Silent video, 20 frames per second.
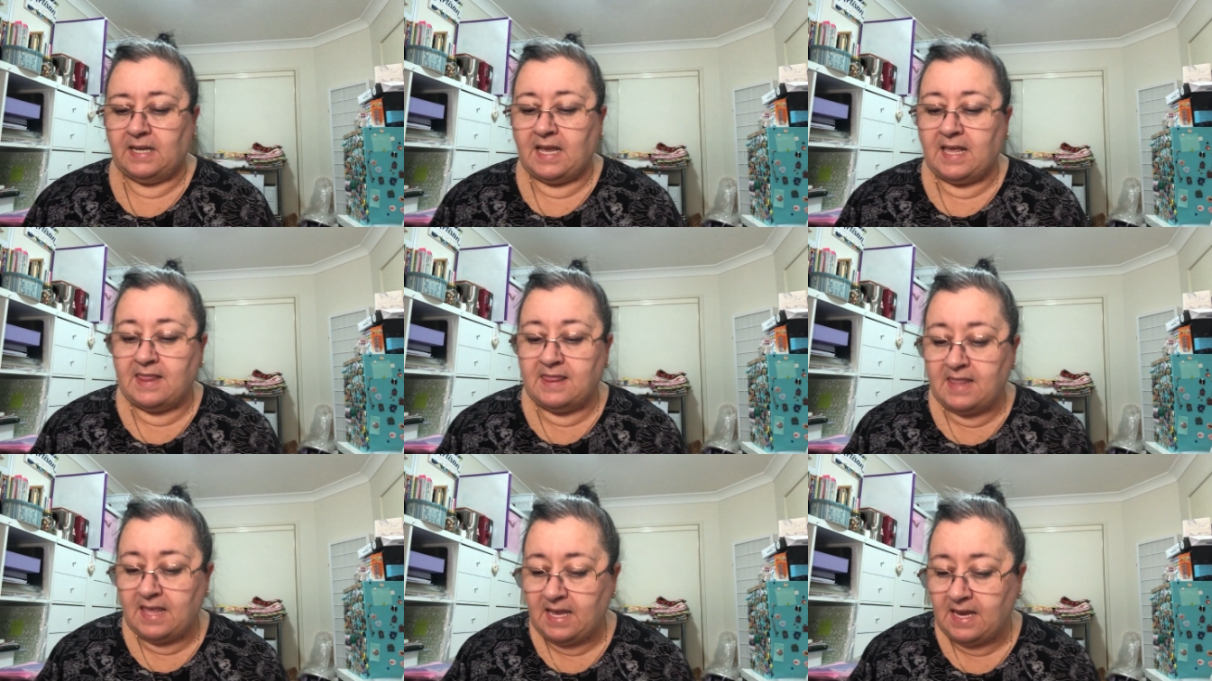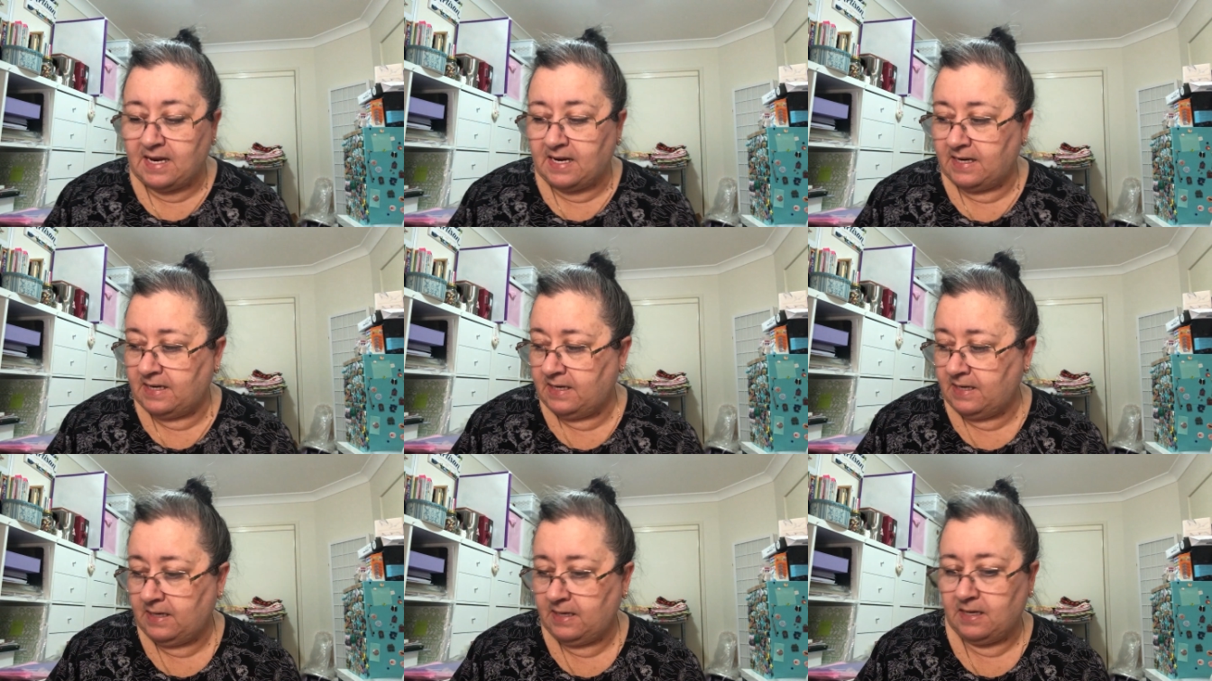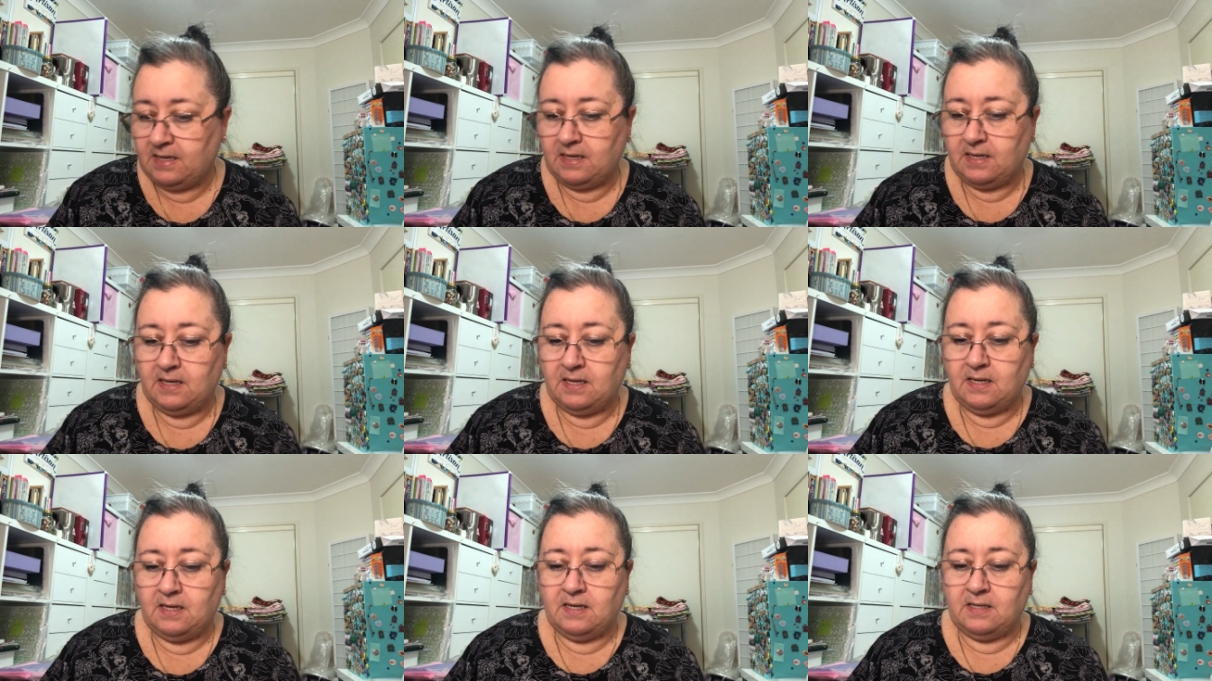And then,
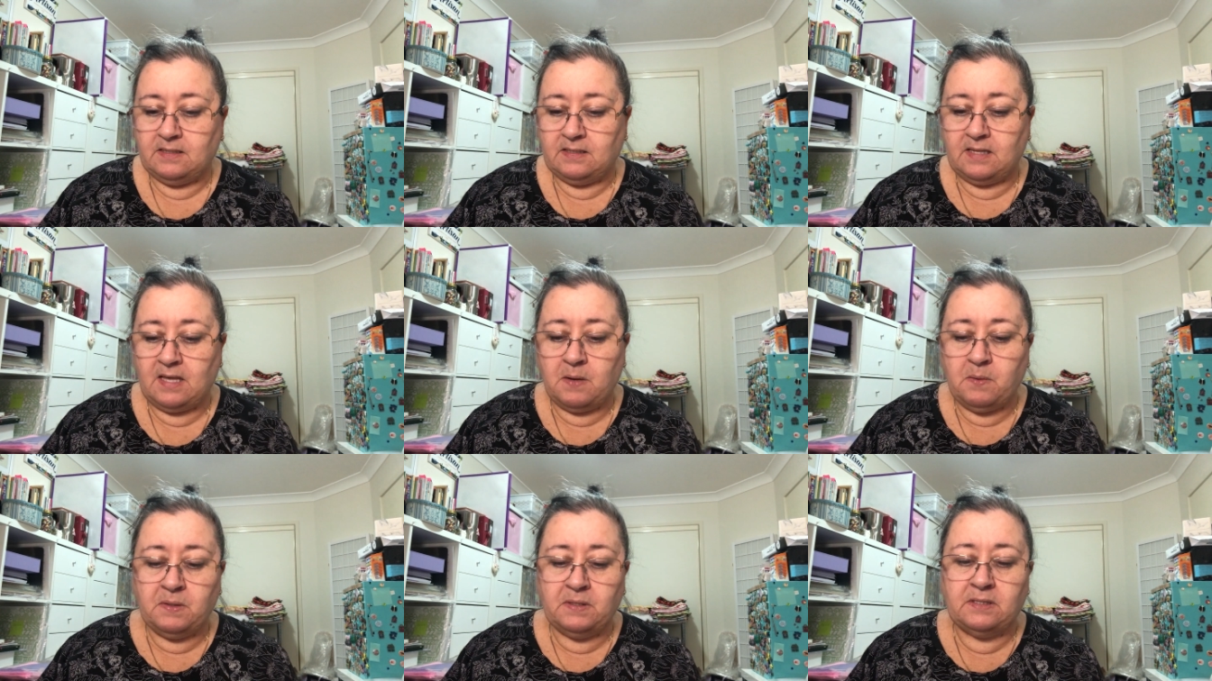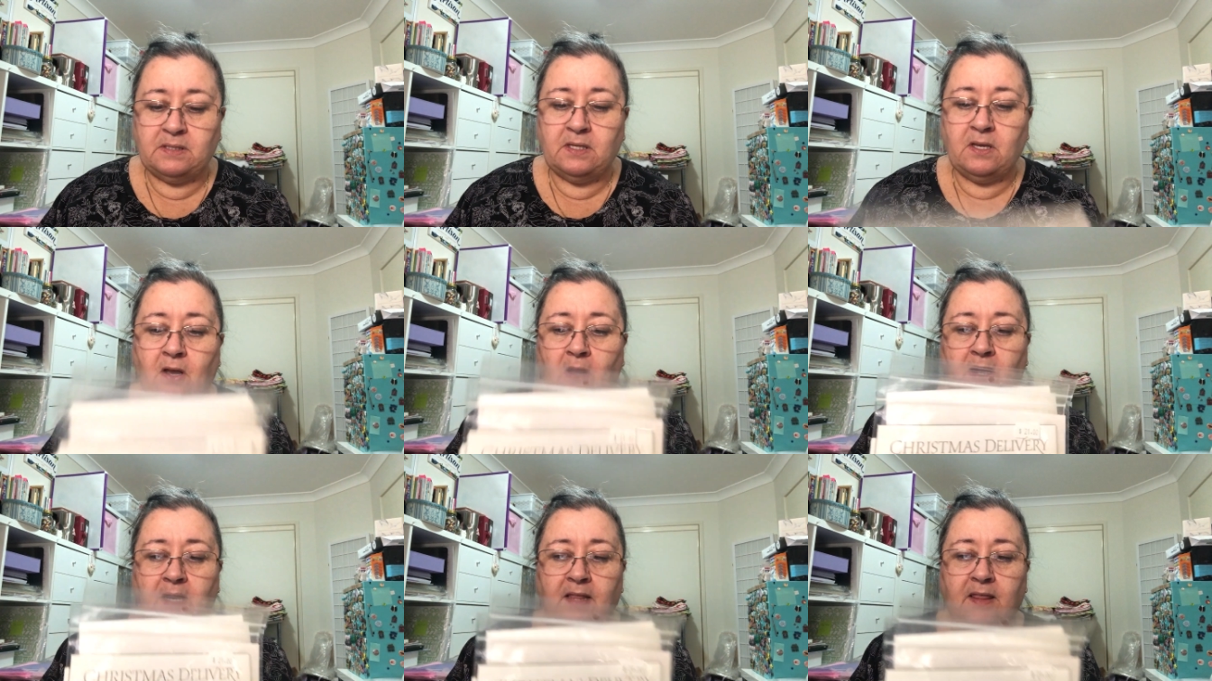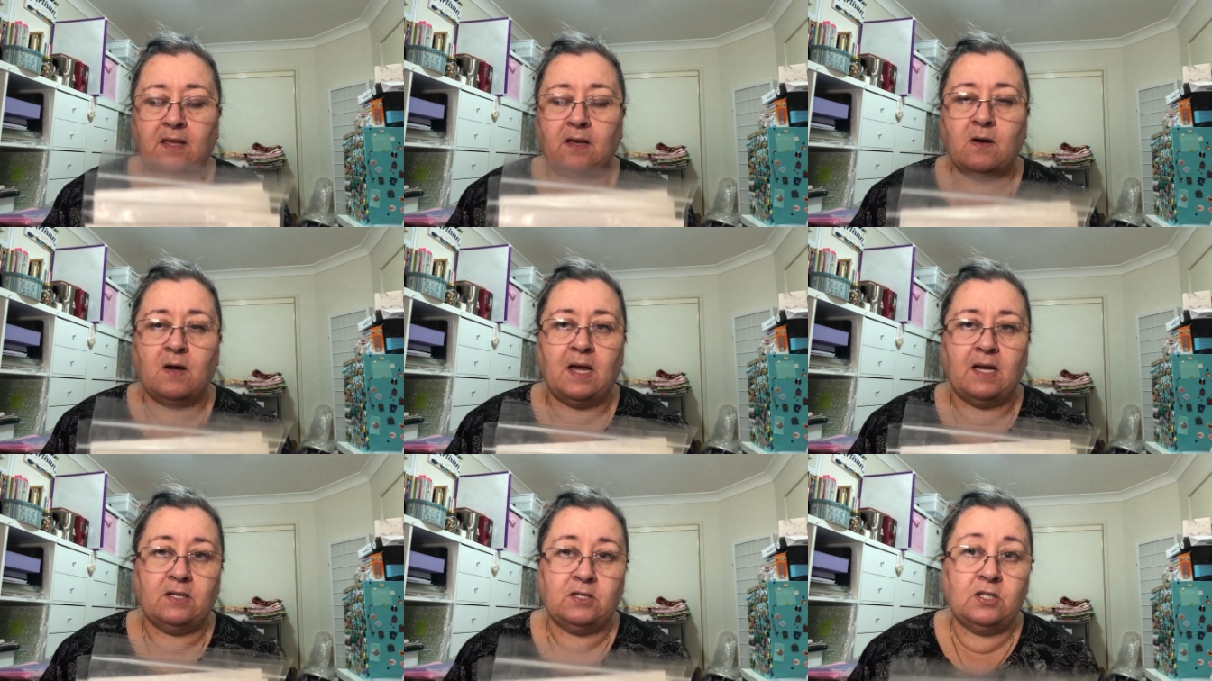so that was the only thing
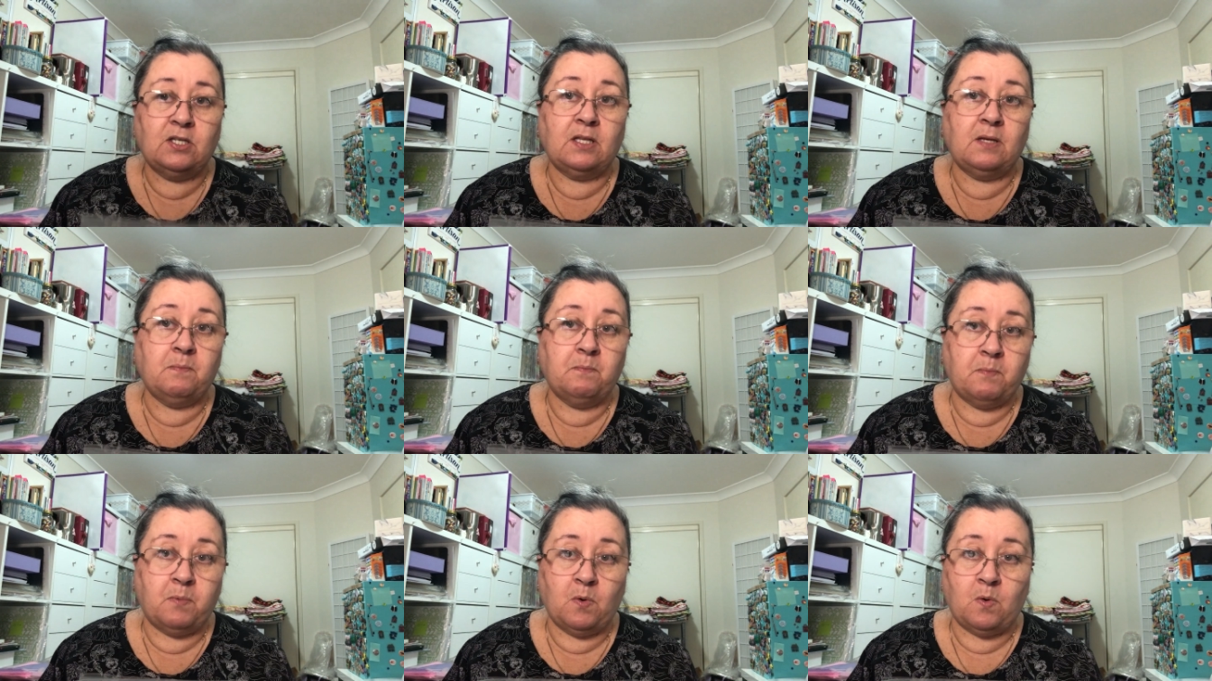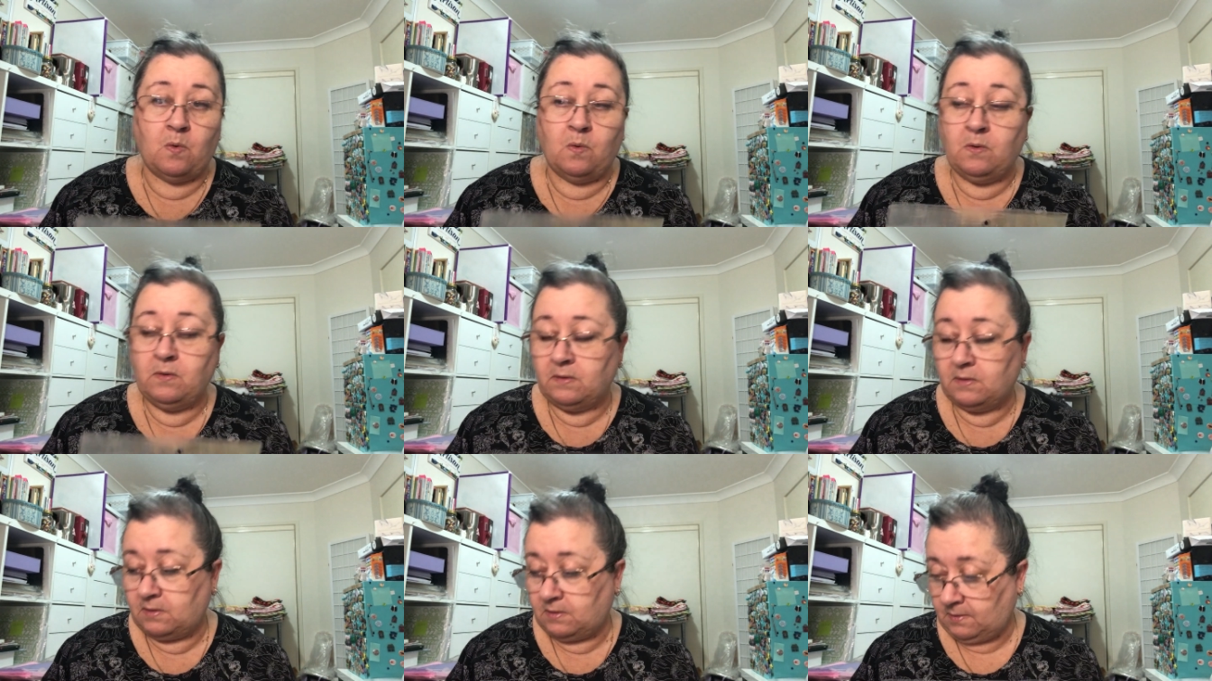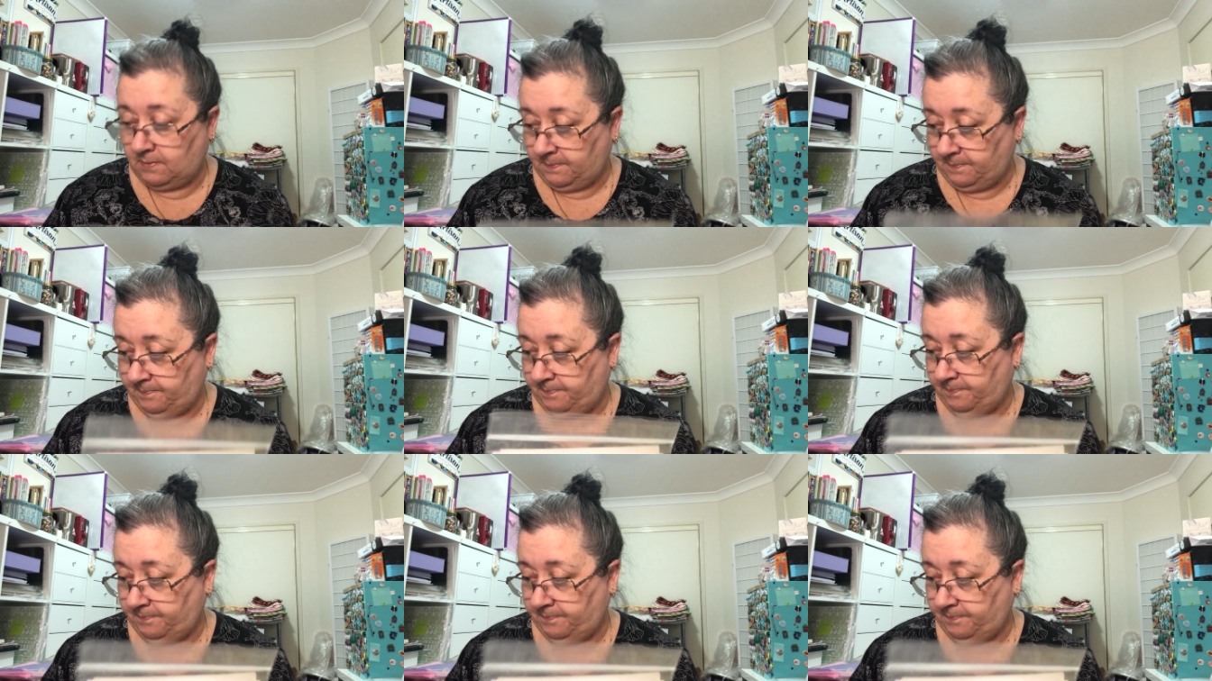I actually bought.